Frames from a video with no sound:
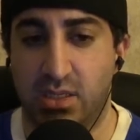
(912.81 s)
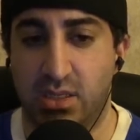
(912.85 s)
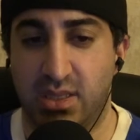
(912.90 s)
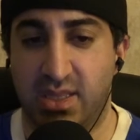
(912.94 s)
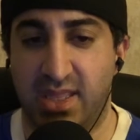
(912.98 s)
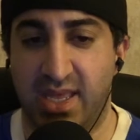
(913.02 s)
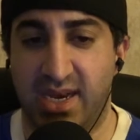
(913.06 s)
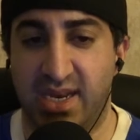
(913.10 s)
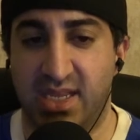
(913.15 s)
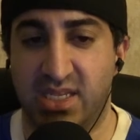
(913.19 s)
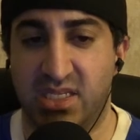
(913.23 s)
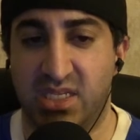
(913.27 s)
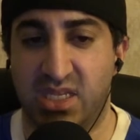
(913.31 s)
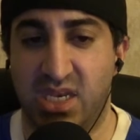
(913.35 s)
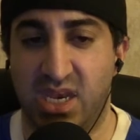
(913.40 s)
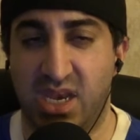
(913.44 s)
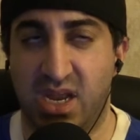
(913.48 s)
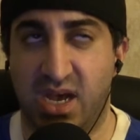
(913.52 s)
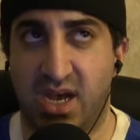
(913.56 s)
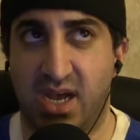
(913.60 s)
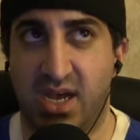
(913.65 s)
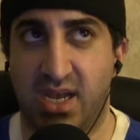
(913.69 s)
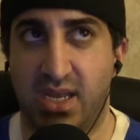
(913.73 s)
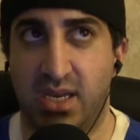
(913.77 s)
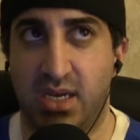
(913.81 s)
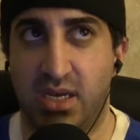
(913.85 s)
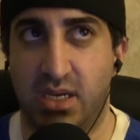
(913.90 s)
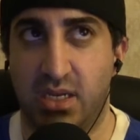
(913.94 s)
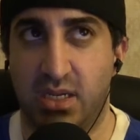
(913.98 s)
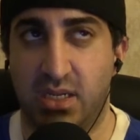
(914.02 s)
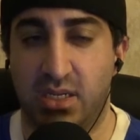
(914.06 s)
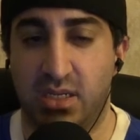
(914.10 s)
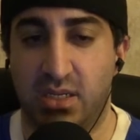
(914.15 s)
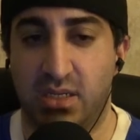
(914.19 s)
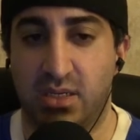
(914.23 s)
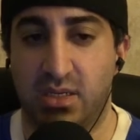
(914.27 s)
that is not
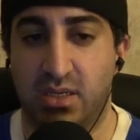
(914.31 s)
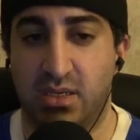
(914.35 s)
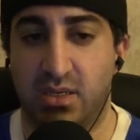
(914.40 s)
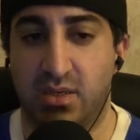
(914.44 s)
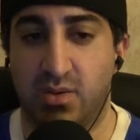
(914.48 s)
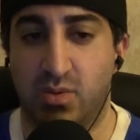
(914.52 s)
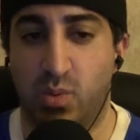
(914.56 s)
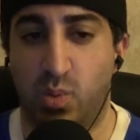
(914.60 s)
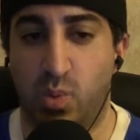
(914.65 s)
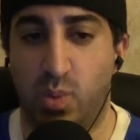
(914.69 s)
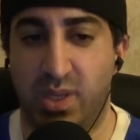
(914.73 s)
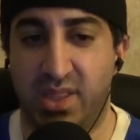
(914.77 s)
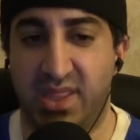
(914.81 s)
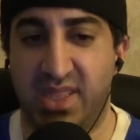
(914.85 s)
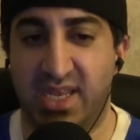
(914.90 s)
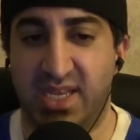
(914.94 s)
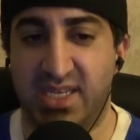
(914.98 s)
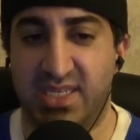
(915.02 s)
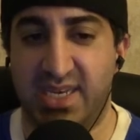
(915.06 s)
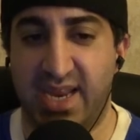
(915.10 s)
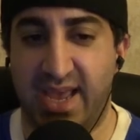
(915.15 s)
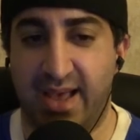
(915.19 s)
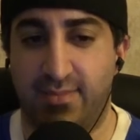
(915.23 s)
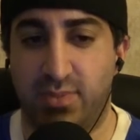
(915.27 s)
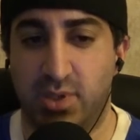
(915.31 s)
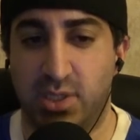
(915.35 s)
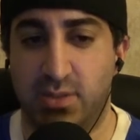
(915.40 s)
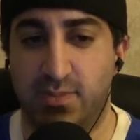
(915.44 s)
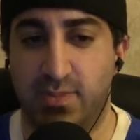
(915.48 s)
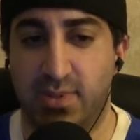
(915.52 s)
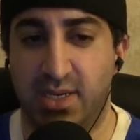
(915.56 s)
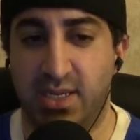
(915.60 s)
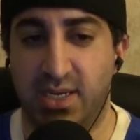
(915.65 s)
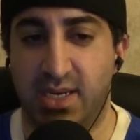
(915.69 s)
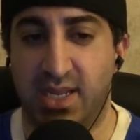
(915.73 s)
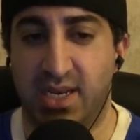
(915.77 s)
with the
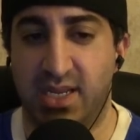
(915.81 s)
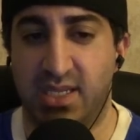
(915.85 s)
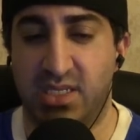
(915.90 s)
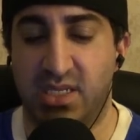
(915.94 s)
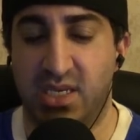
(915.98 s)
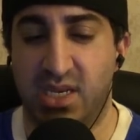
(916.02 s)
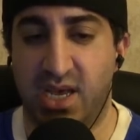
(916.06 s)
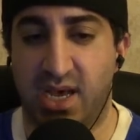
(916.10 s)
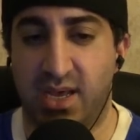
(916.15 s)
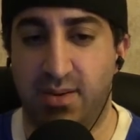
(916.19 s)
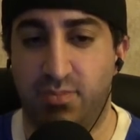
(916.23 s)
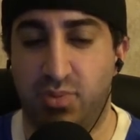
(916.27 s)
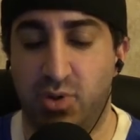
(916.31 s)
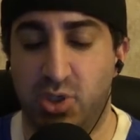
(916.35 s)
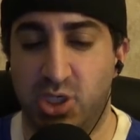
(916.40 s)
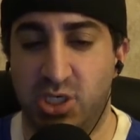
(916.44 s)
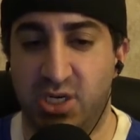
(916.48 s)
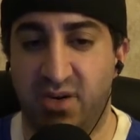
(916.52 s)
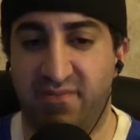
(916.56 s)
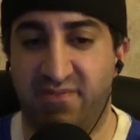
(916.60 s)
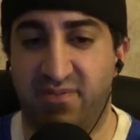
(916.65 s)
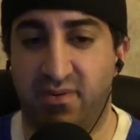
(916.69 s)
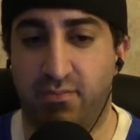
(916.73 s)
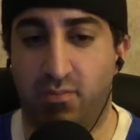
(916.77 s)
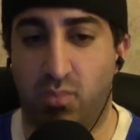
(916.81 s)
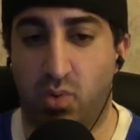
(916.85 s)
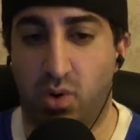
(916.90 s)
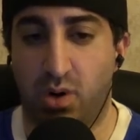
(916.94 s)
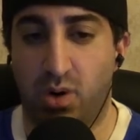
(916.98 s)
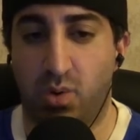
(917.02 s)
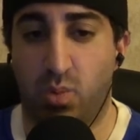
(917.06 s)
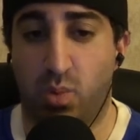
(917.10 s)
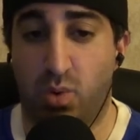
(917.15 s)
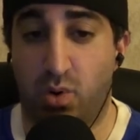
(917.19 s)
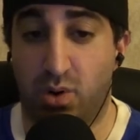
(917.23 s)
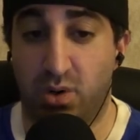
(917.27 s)
establishment and is not pushing for
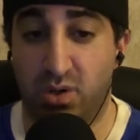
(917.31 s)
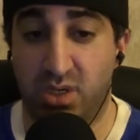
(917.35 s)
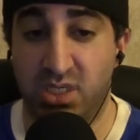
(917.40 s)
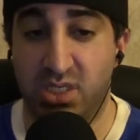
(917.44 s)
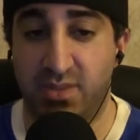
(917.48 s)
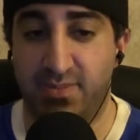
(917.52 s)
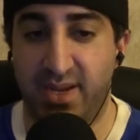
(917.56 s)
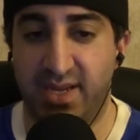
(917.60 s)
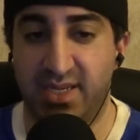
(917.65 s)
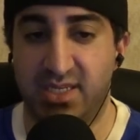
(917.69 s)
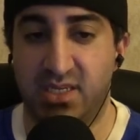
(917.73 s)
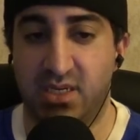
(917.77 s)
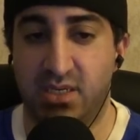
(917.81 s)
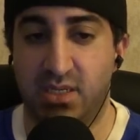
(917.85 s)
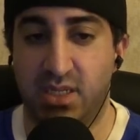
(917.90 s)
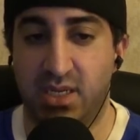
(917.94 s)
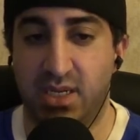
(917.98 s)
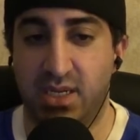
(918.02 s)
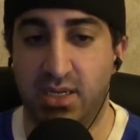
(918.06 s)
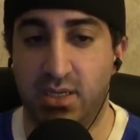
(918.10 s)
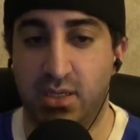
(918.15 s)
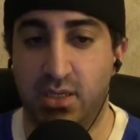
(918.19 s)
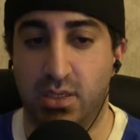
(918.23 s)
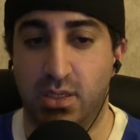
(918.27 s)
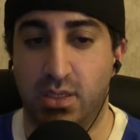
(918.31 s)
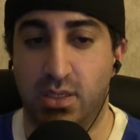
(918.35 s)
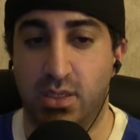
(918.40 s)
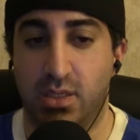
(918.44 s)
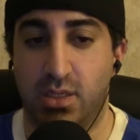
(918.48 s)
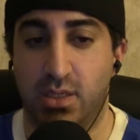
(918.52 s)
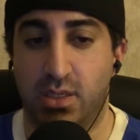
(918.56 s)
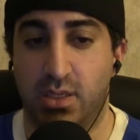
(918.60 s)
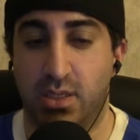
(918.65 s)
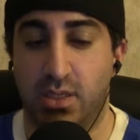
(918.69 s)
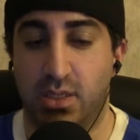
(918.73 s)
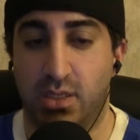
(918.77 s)
more wars, basically,
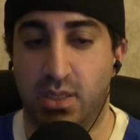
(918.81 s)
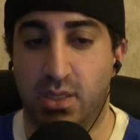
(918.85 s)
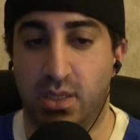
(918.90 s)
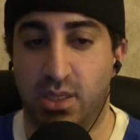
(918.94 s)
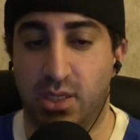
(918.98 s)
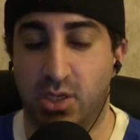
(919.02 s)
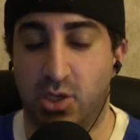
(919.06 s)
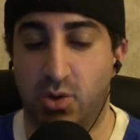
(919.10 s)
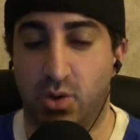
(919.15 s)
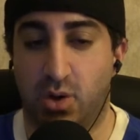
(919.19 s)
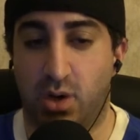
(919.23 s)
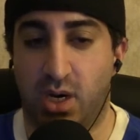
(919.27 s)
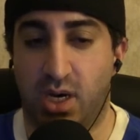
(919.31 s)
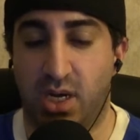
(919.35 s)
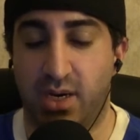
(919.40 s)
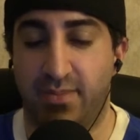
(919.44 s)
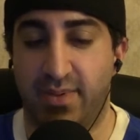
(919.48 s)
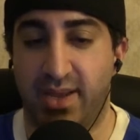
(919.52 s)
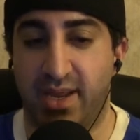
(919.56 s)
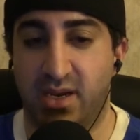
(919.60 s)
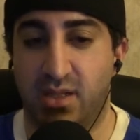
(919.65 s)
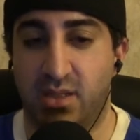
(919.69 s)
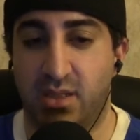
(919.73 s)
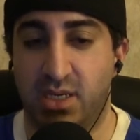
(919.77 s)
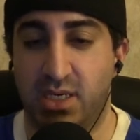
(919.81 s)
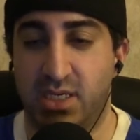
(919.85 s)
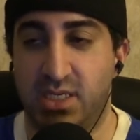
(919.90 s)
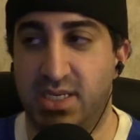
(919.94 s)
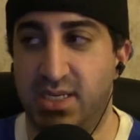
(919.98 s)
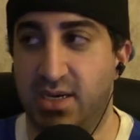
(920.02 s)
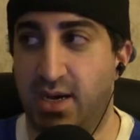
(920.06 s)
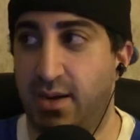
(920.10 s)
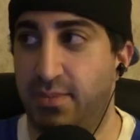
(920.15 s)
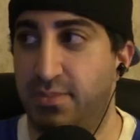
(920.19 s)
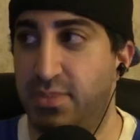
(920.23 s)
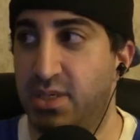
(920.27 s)
you're automatically
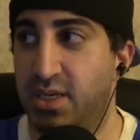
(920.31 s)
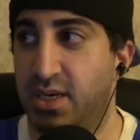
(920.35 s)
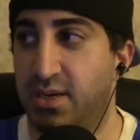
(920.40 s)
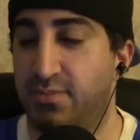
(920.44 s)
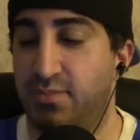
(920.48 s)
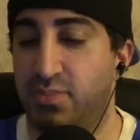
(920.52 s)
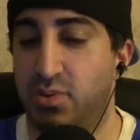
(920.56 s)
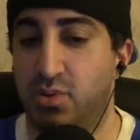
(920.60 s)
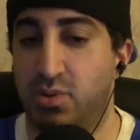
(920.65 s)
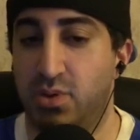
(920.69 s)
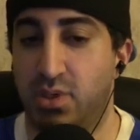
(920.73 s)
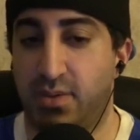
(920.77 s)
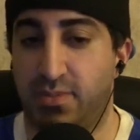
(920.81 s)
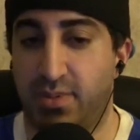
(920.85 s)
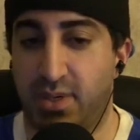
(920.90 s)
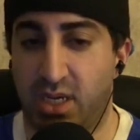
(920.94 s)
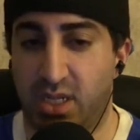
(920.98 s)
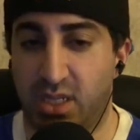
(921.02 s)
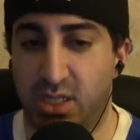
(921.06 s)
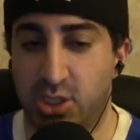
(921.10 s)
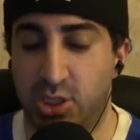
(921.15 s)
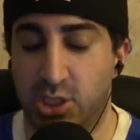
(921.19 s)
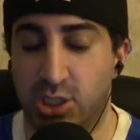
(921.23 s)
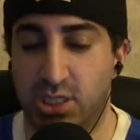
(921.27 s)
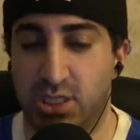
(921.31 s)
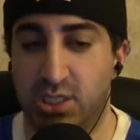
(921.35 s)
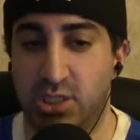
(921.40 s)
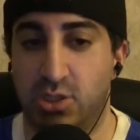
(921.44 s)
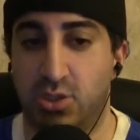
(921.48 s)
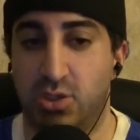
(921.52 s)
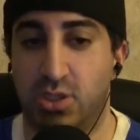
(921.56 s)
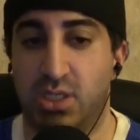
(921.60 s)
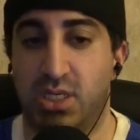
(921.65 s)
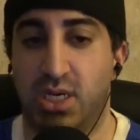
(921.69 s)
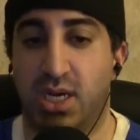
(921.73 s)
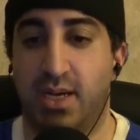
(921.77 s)
dubbed a Putin
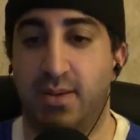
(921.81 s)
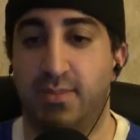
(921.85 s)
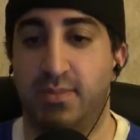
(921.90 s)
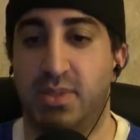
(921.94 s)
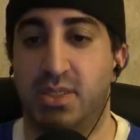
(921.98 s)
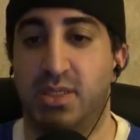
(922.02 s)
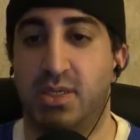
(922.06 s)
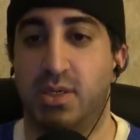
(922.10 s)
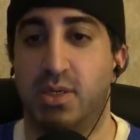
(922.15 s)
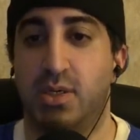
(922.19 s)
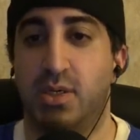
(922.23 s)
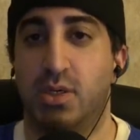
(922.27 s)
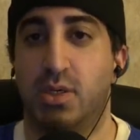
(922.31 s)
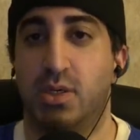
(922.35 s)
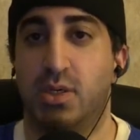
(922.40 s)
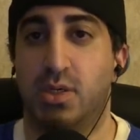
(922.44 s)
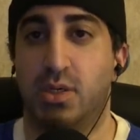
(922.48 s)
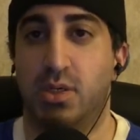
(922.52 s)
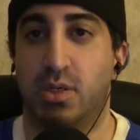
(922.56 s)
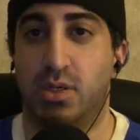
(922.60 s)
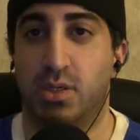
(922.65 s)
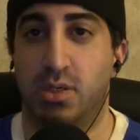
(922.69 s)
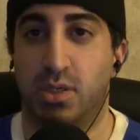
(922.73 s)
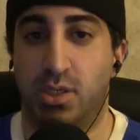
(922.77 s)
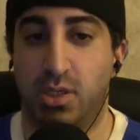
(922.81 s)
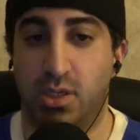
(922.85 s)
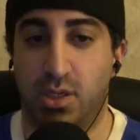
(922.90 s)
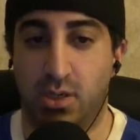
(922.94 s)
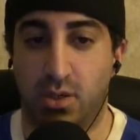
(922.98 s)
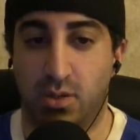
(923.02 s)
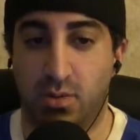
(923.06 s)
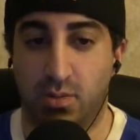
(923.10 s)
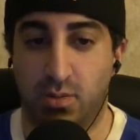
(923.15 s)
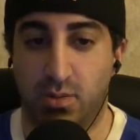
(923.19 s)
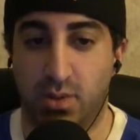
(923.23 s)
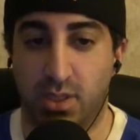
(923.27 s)
apologist. You're dubbed, you
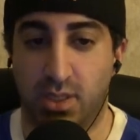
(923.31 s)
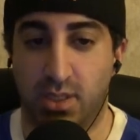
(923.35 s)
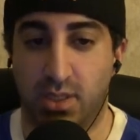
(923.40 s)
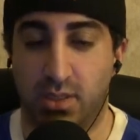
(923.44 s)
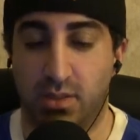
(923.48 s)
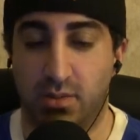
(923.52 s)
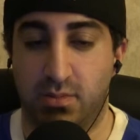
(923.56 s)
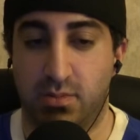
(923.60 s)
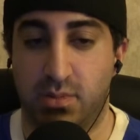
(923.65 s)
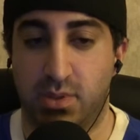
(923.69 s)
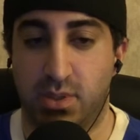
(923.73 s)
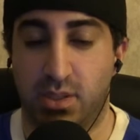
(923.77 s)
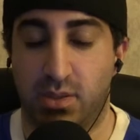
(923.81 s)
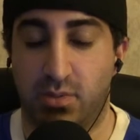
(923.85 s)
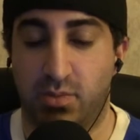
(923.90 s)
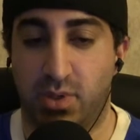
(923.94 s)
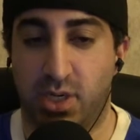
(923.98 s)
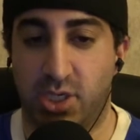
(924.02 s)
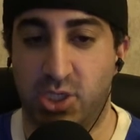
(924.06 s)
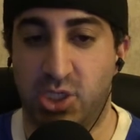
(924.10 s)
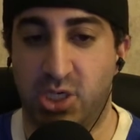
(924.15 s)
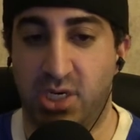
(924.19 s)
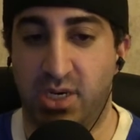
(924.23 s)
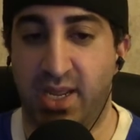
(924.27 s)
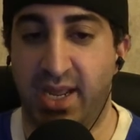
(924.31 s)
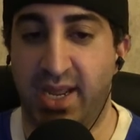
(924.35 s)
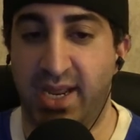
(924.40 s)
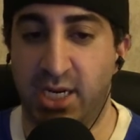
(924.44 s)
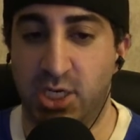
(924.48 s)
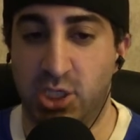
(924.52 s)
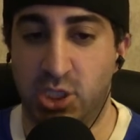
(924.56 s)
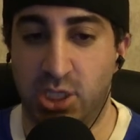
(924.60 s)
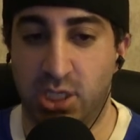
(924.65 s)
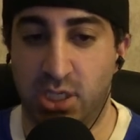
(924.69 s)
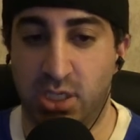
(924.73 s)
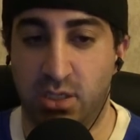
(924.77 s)
know, uh, a Russian
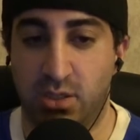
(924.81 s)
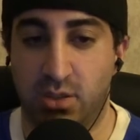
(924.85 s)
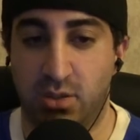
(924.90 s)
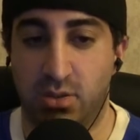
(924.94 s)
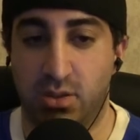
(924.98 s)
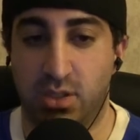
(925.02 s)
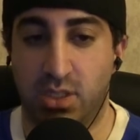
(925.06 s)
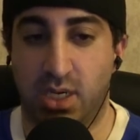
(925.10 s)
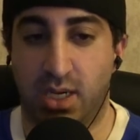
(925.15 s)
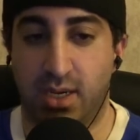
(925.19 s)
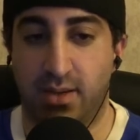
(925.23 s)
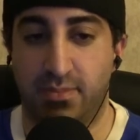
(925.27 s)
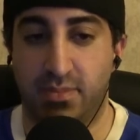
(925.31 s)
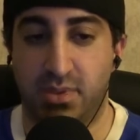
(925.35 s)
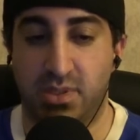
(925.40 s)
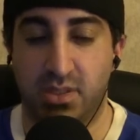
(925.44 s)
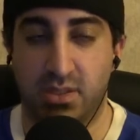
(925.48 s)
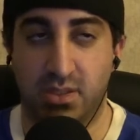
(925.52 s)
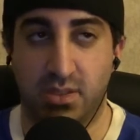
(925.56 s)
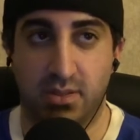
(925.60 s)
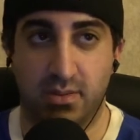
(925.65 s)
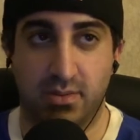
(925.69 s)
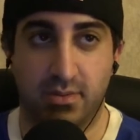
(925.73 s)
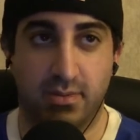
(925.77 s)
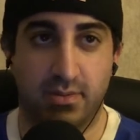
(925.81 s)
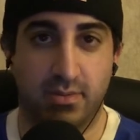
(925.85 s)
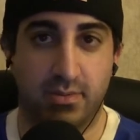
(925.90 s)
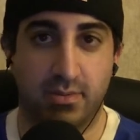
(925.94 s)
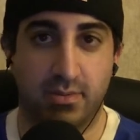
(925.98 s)
agent. You're dubbed, uh,